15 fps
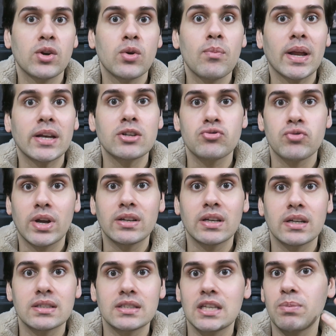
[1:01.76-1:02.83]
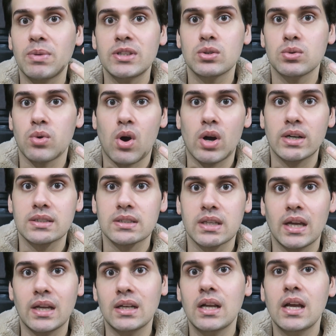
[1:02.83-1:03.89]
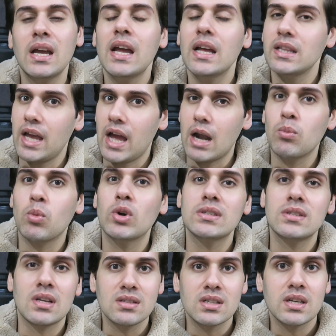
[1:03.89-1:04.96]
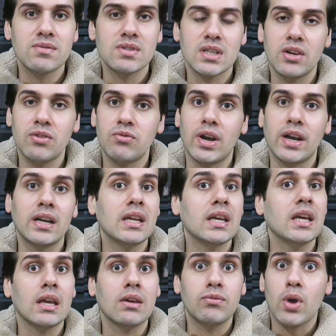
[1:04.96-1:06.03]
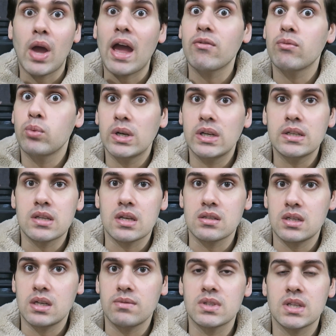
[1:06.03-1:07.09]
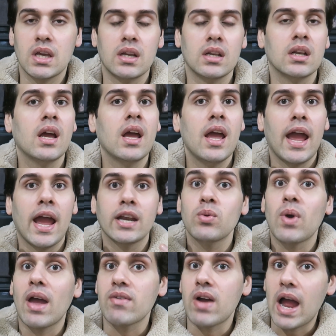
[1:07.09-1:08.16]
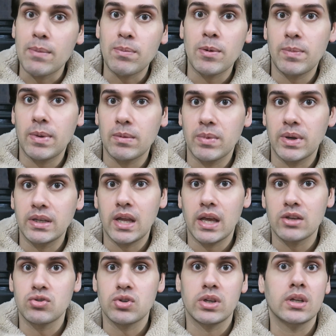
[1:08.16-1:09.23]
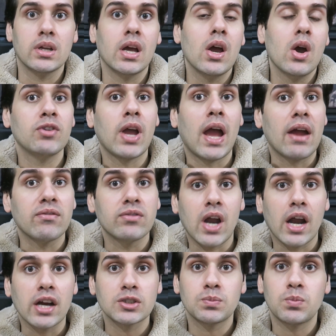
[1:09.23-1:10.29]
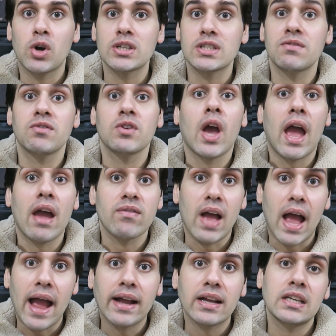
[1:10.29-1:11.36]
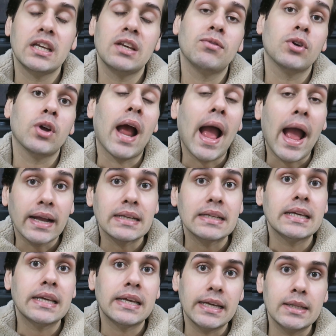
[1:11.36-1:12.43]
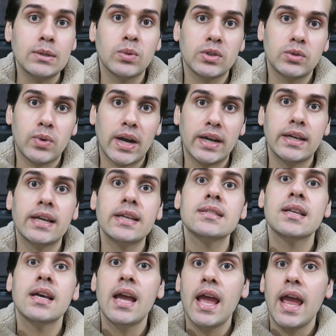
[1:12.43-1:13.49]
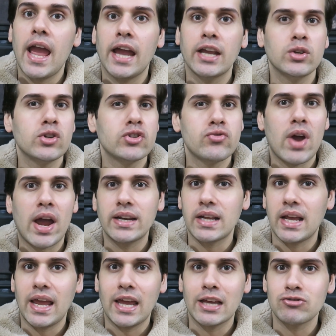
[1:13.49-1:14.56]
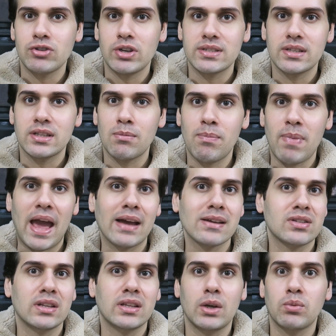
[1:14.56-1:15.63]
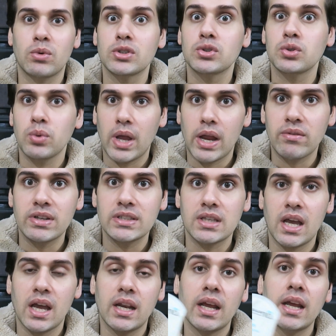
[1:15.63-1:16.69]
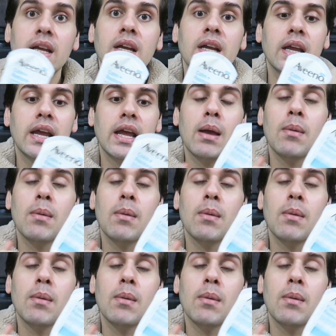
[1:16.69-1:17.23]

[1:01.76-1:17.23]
They don't penetrate deep into our skin. They are more sensitive skin friendly. If you have really sensitive skin and you have hyperpigmentation, if you have dark spots, if you have acne, if your acne healed with redness, and you tried AHAs in the past and they were too irritating,